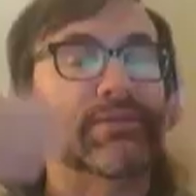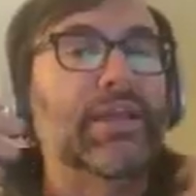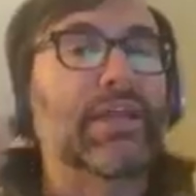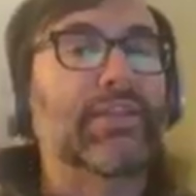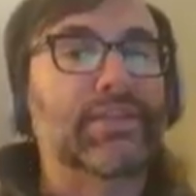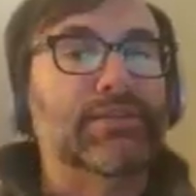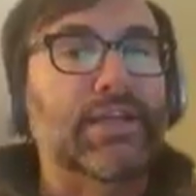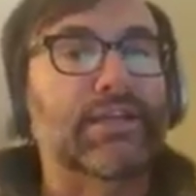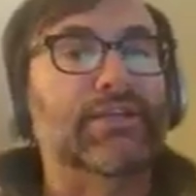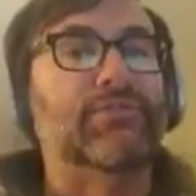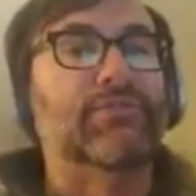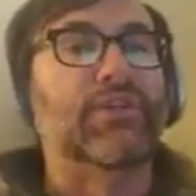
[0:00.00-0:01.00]
the
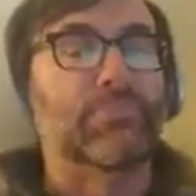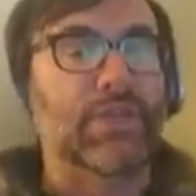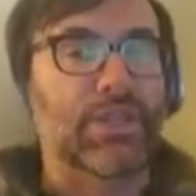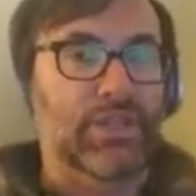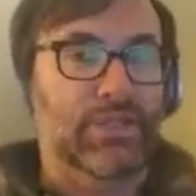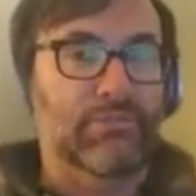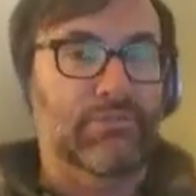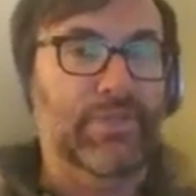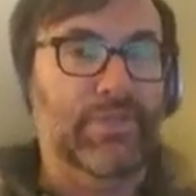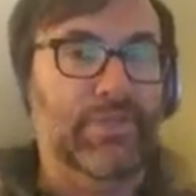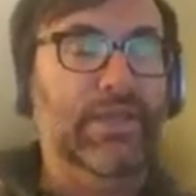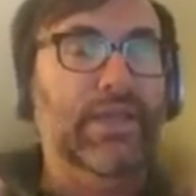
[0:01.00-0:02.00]
scientific method
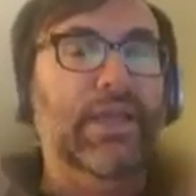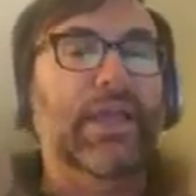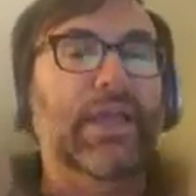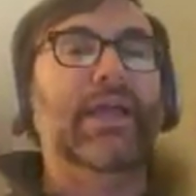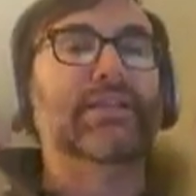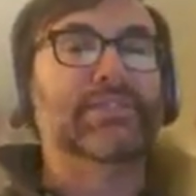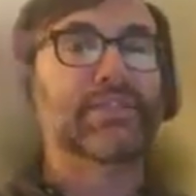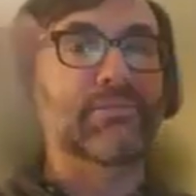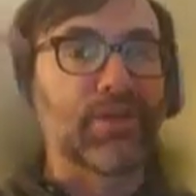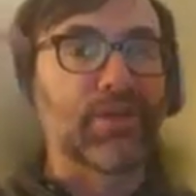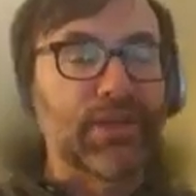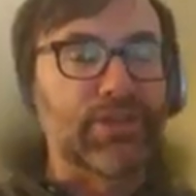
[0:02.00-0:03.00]
and
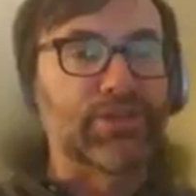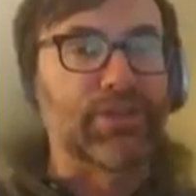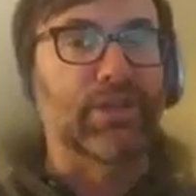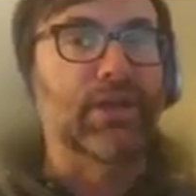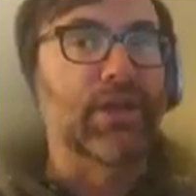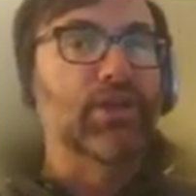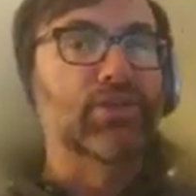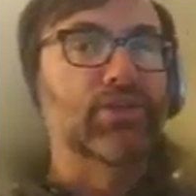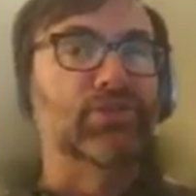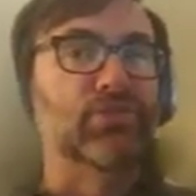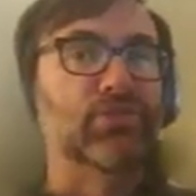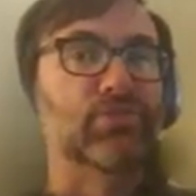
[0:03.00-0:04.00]
simulation
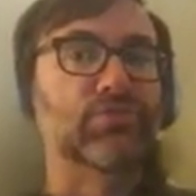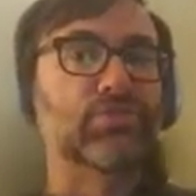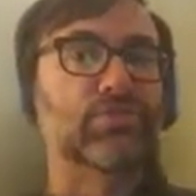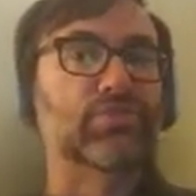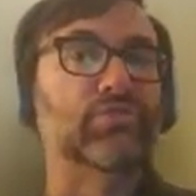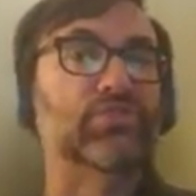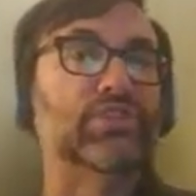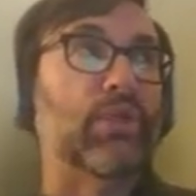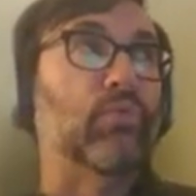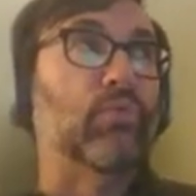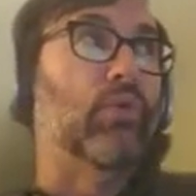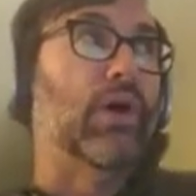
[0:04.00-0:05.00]
to say
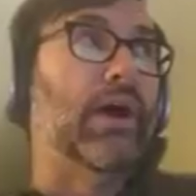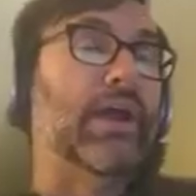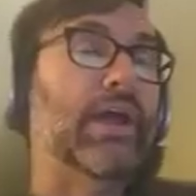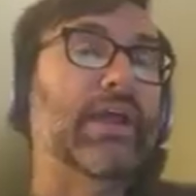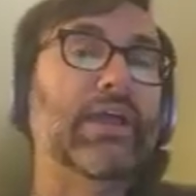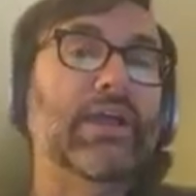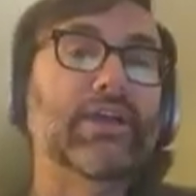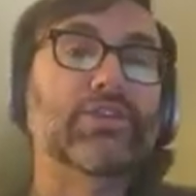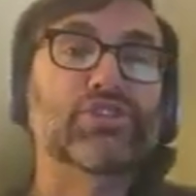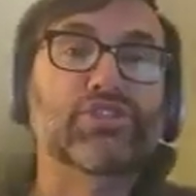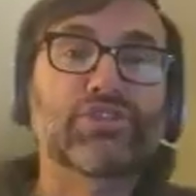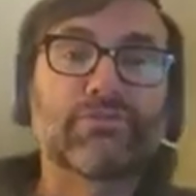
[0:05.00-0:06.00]
why,
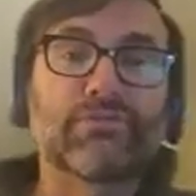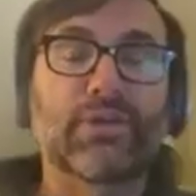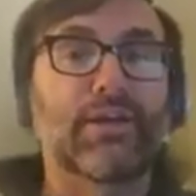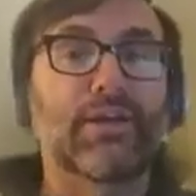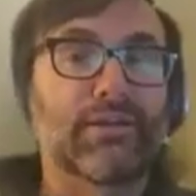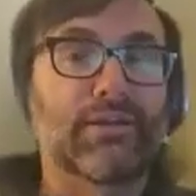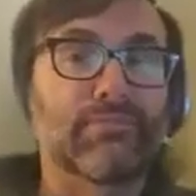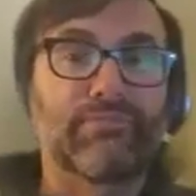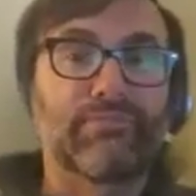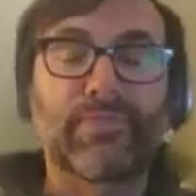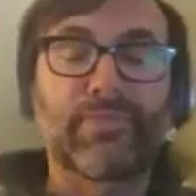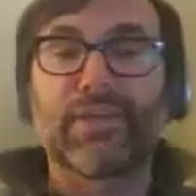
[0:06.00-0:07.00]

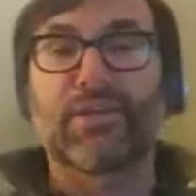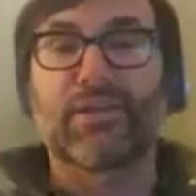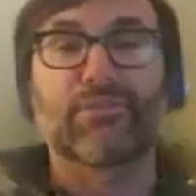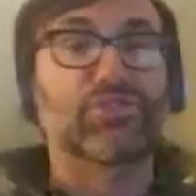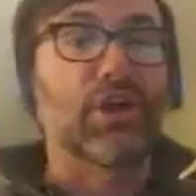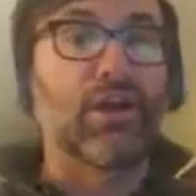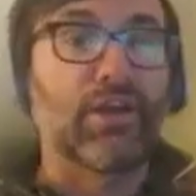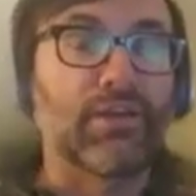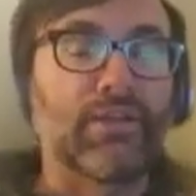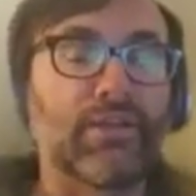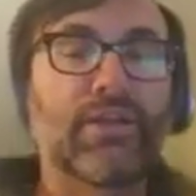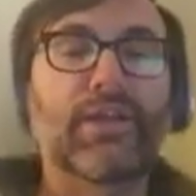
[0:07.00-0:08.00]
John
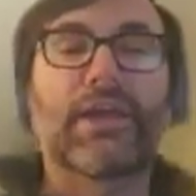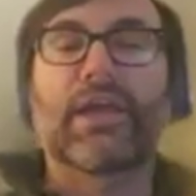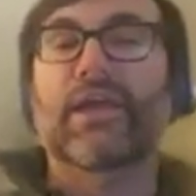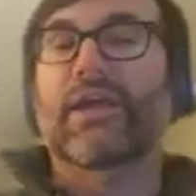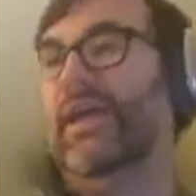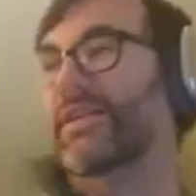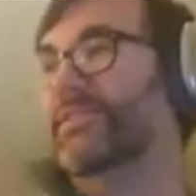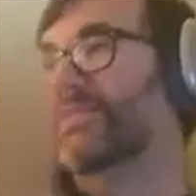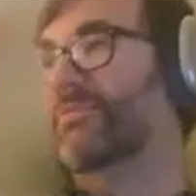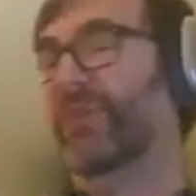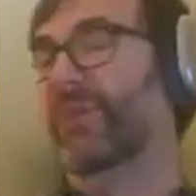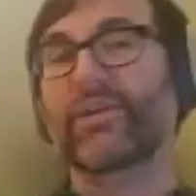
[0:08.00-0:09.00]
has some
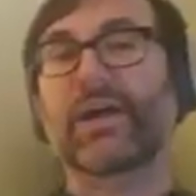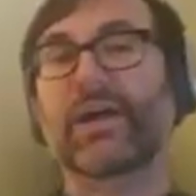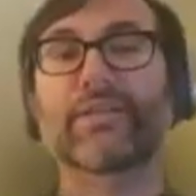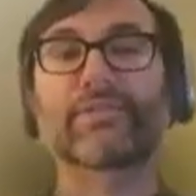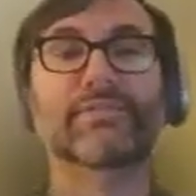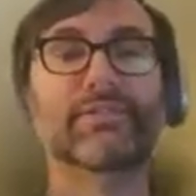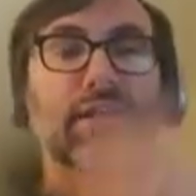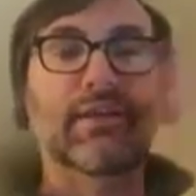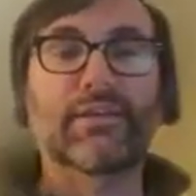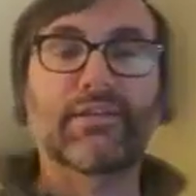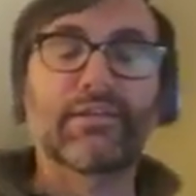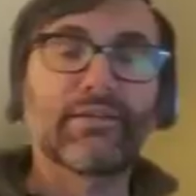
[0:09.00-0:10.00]
better guidance
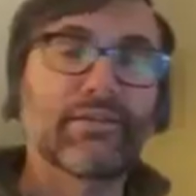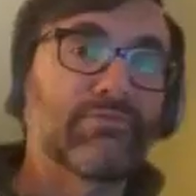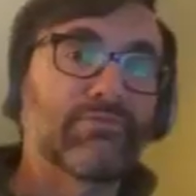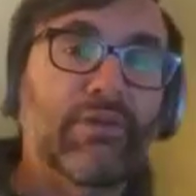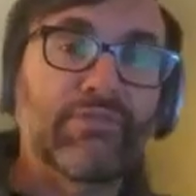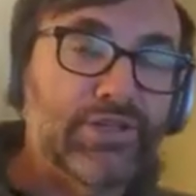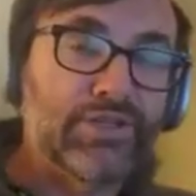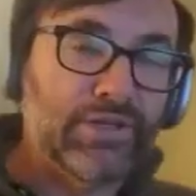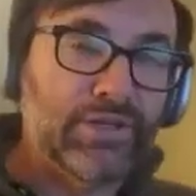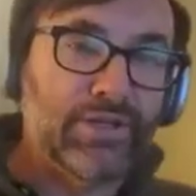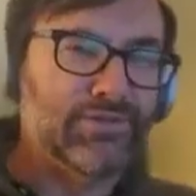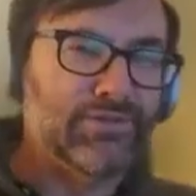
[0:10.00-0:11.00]
than Revelation
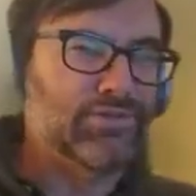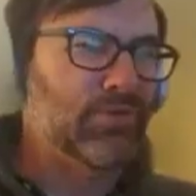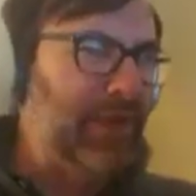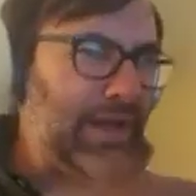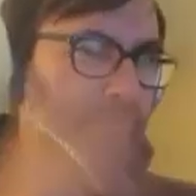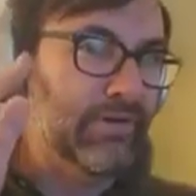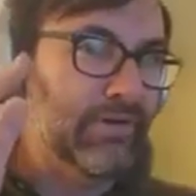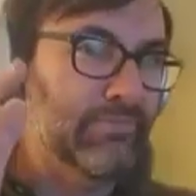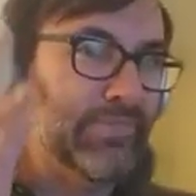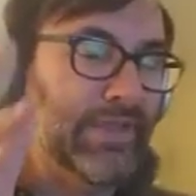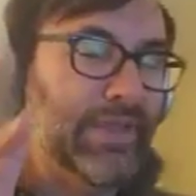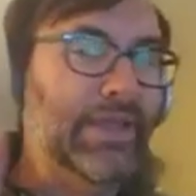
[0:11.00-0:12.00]
does, or whatever.
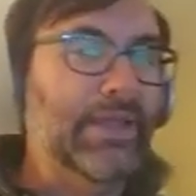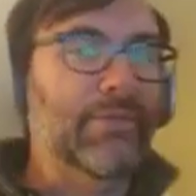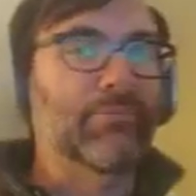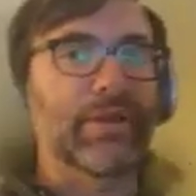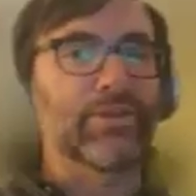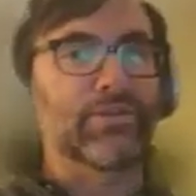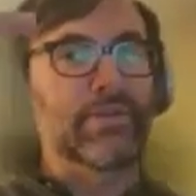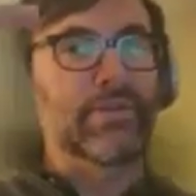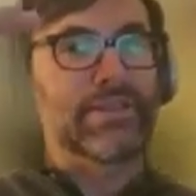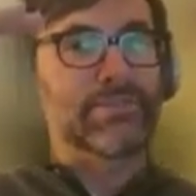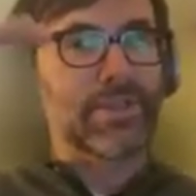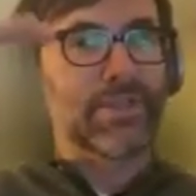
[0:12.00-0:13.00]
But it's
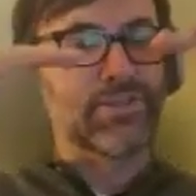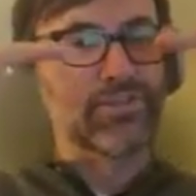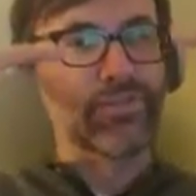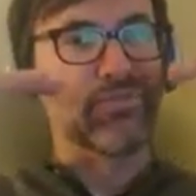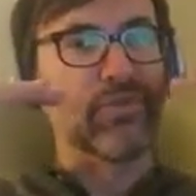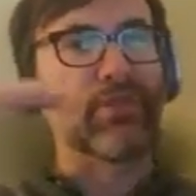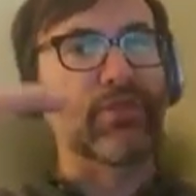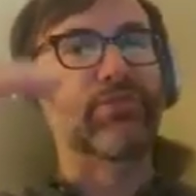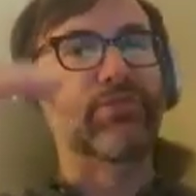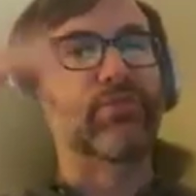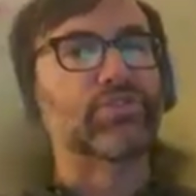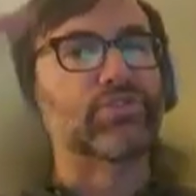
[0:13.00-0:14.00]
because you've run through
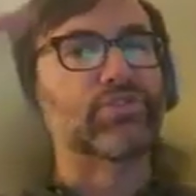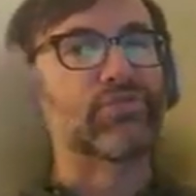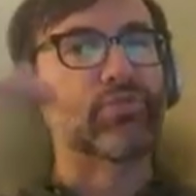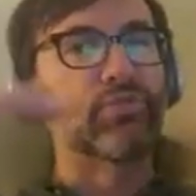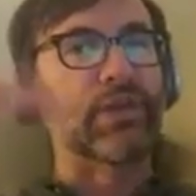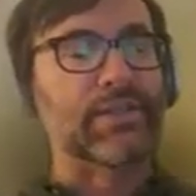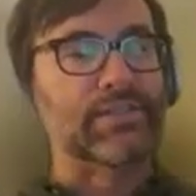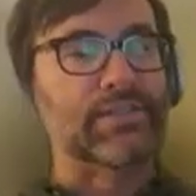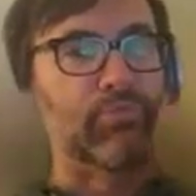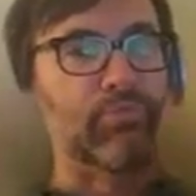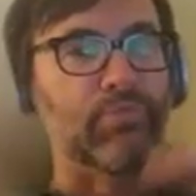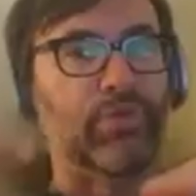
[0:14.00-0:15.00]
a scrutinizing
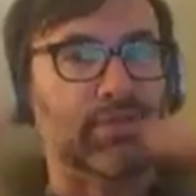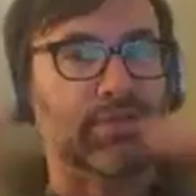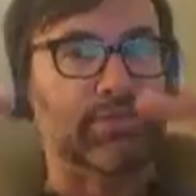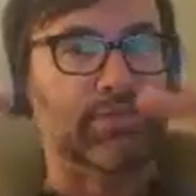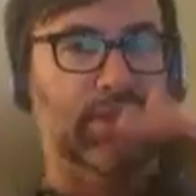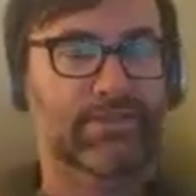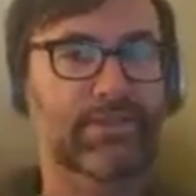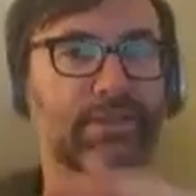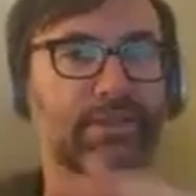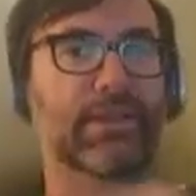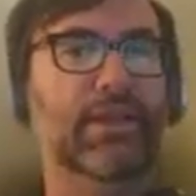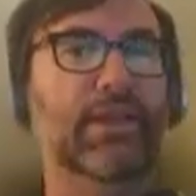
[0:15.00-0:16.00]
process
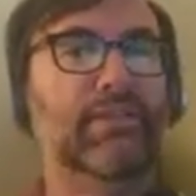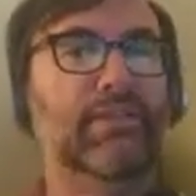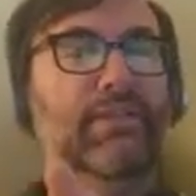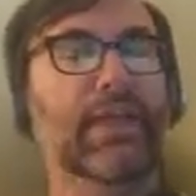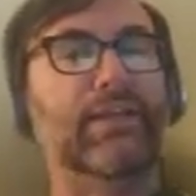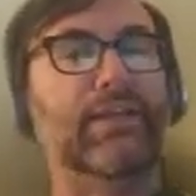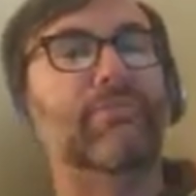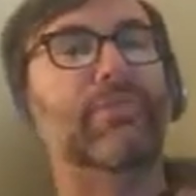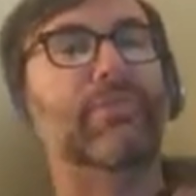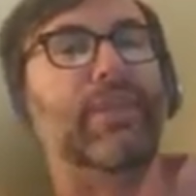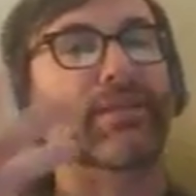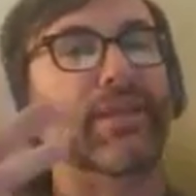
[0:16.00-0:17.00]
that
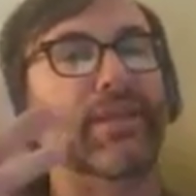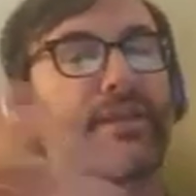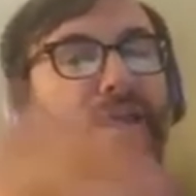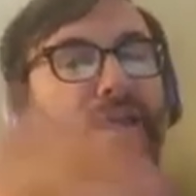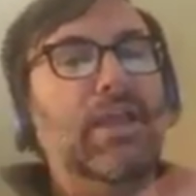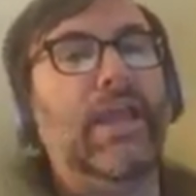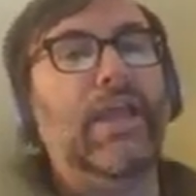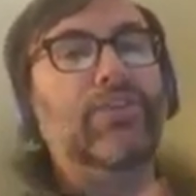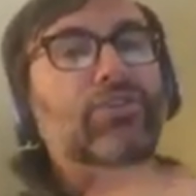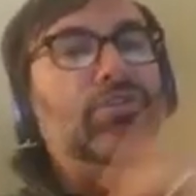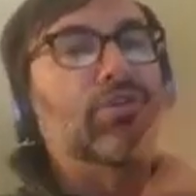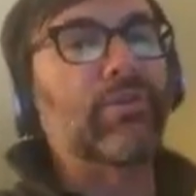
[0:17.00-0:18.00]
then, and you
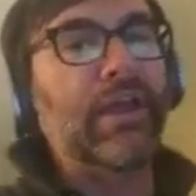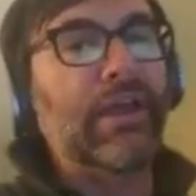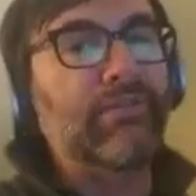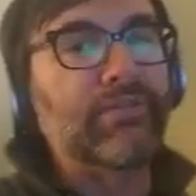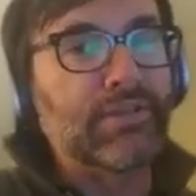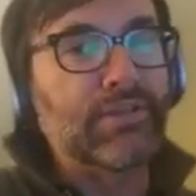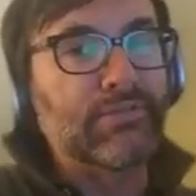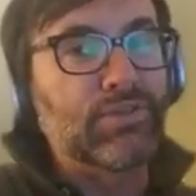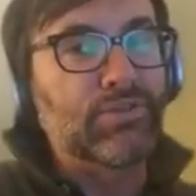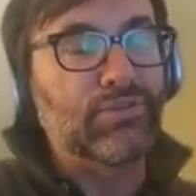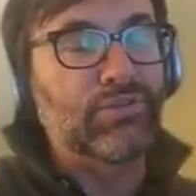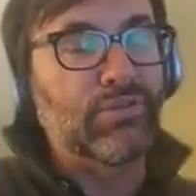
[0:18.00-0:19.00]
don't have
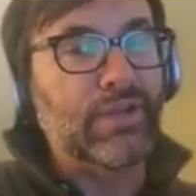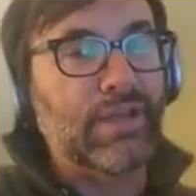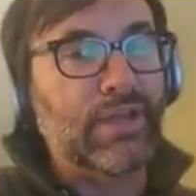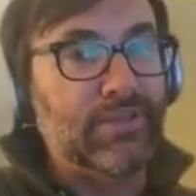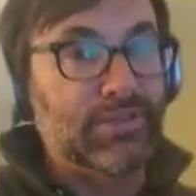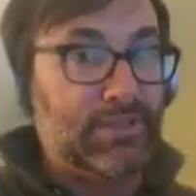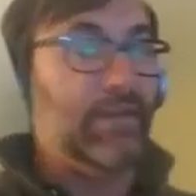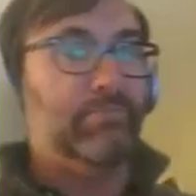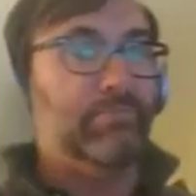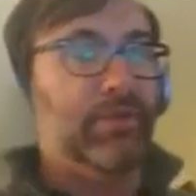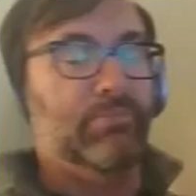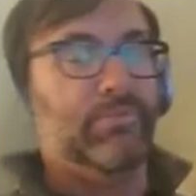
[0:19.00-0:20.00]
to tell
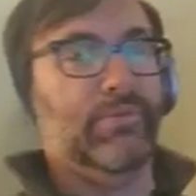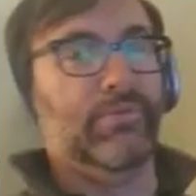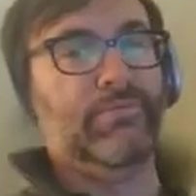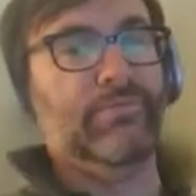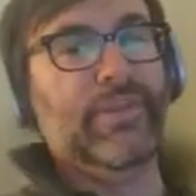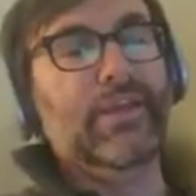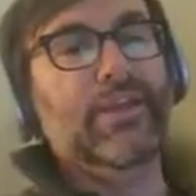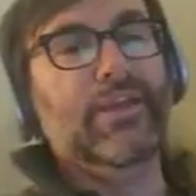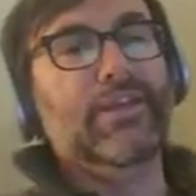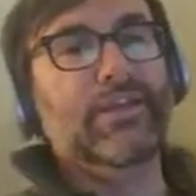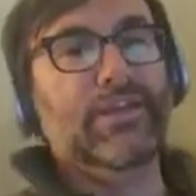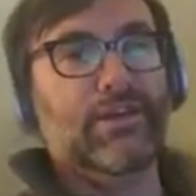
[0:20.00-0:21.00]
people, you
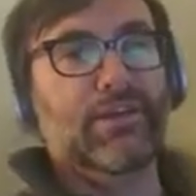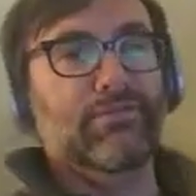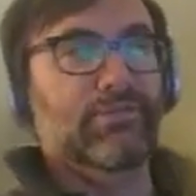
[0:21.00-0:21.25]
know,